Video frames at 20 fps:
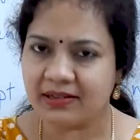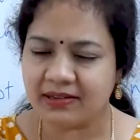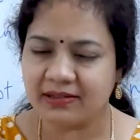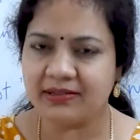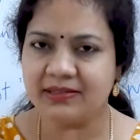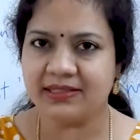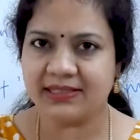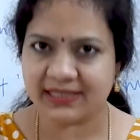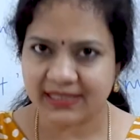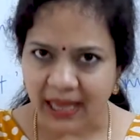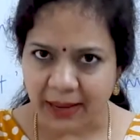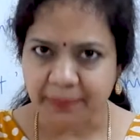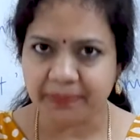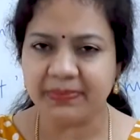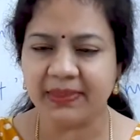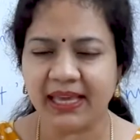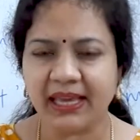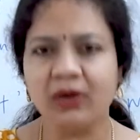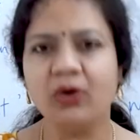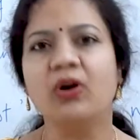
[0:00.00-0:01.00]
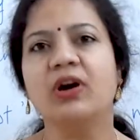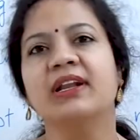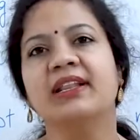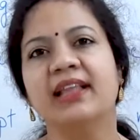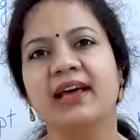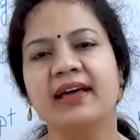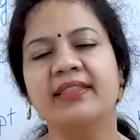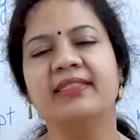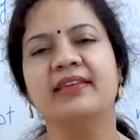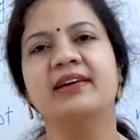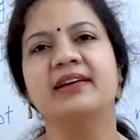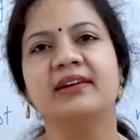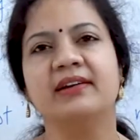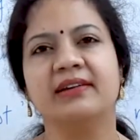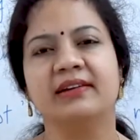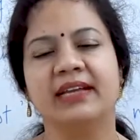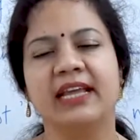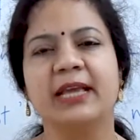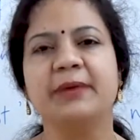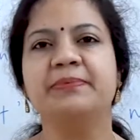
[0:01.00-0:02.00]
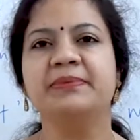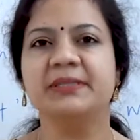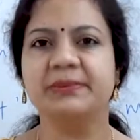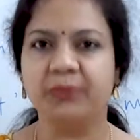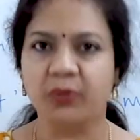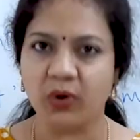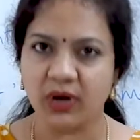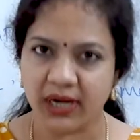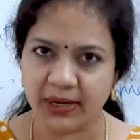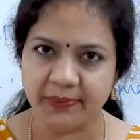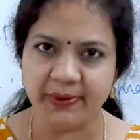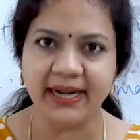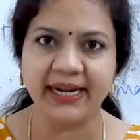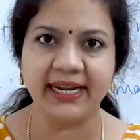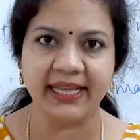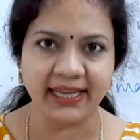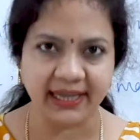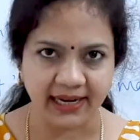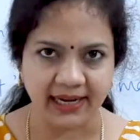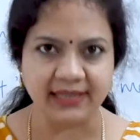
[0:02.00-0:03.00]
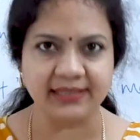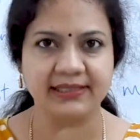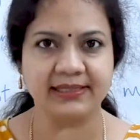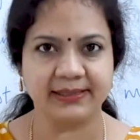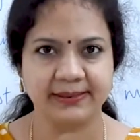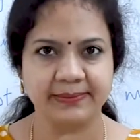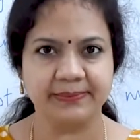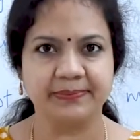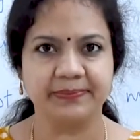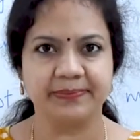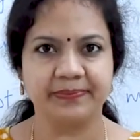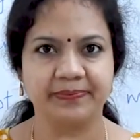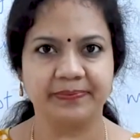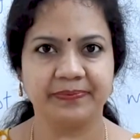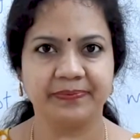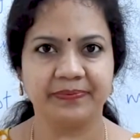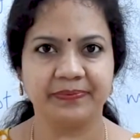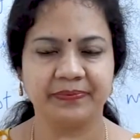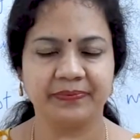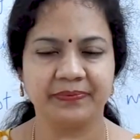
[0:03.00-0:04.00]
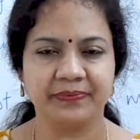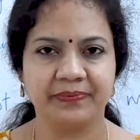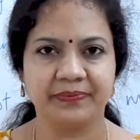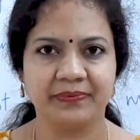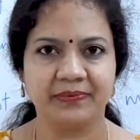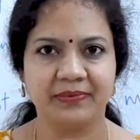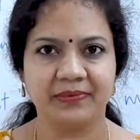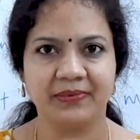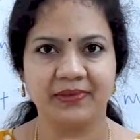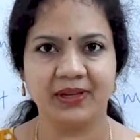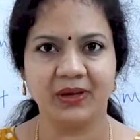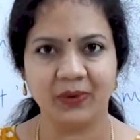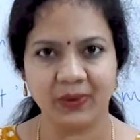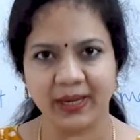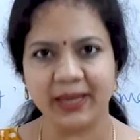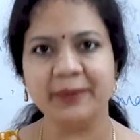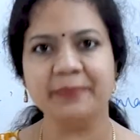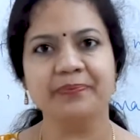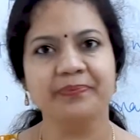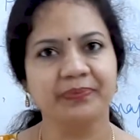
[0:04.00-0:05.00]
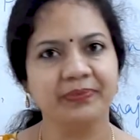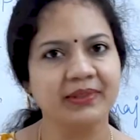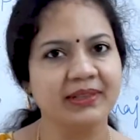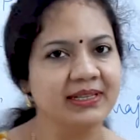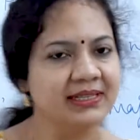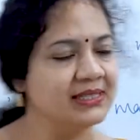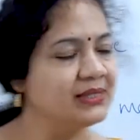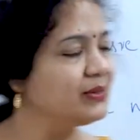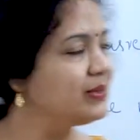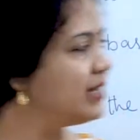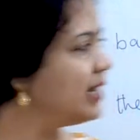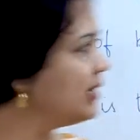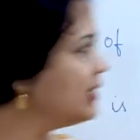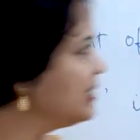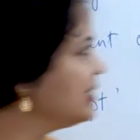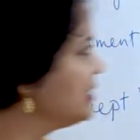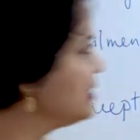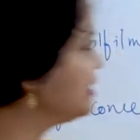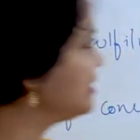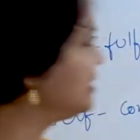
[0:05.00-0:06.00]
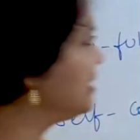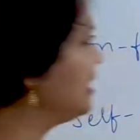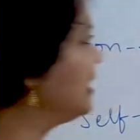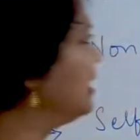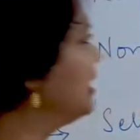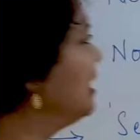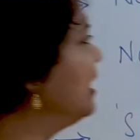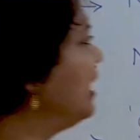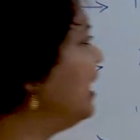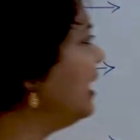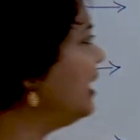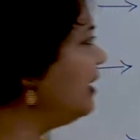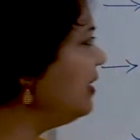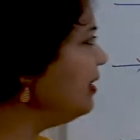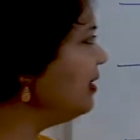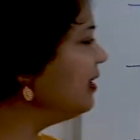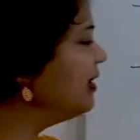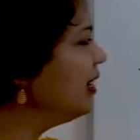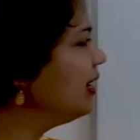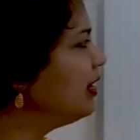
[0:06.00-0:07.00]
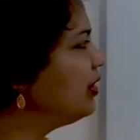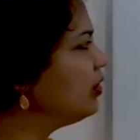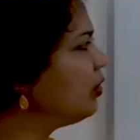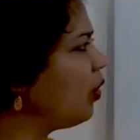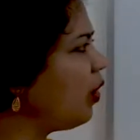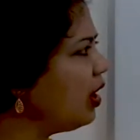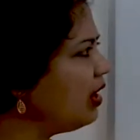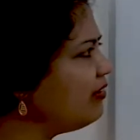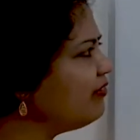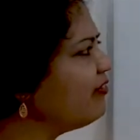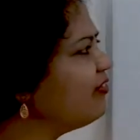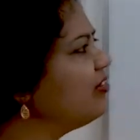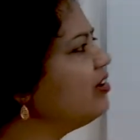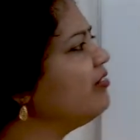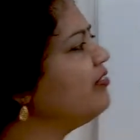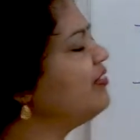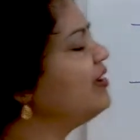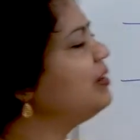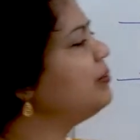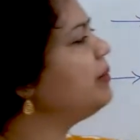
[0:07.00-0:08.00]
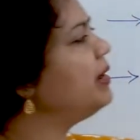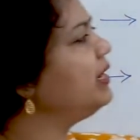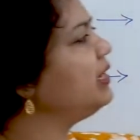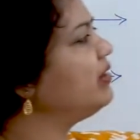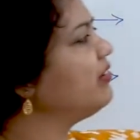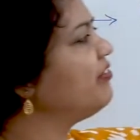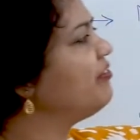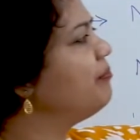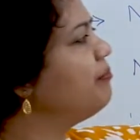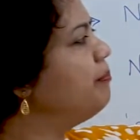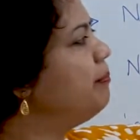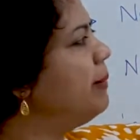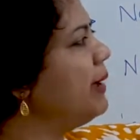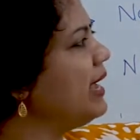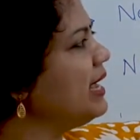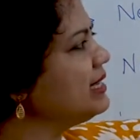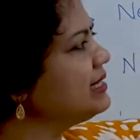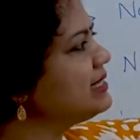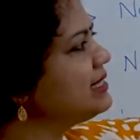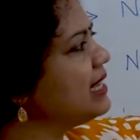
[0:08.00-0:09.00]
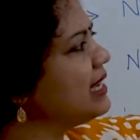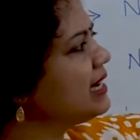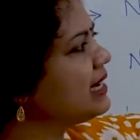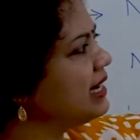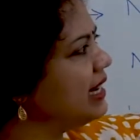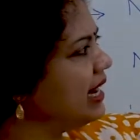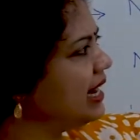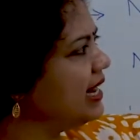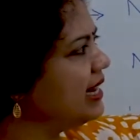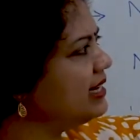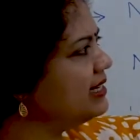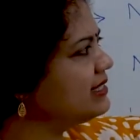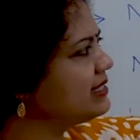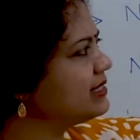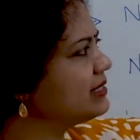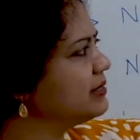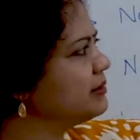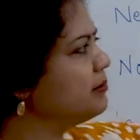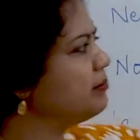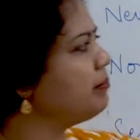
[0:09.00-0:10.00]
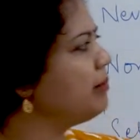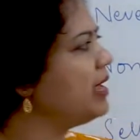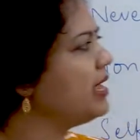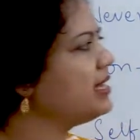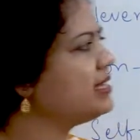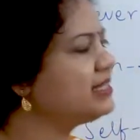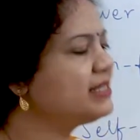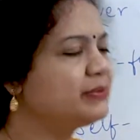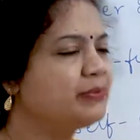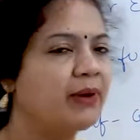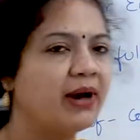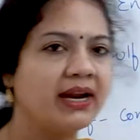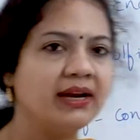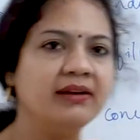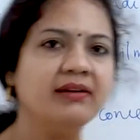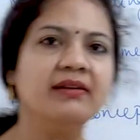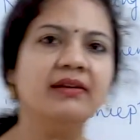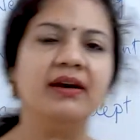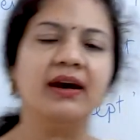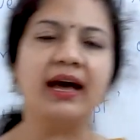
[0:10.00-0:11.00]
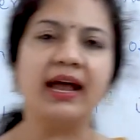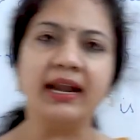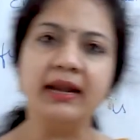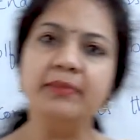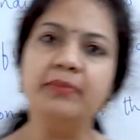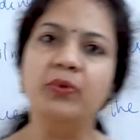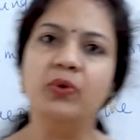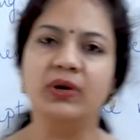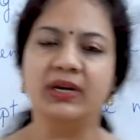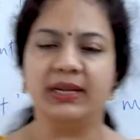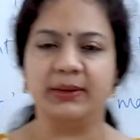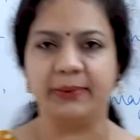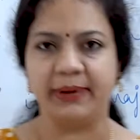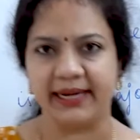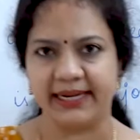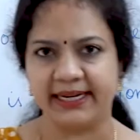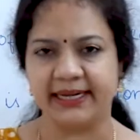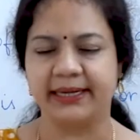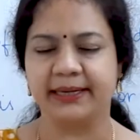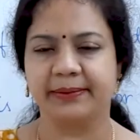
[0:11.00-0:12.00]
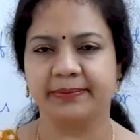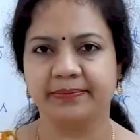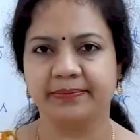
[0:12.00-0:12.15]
something or the other keeps motivating us. Okay, so that is the thing. And non-fulfillment of basic needs makes one unmotivated.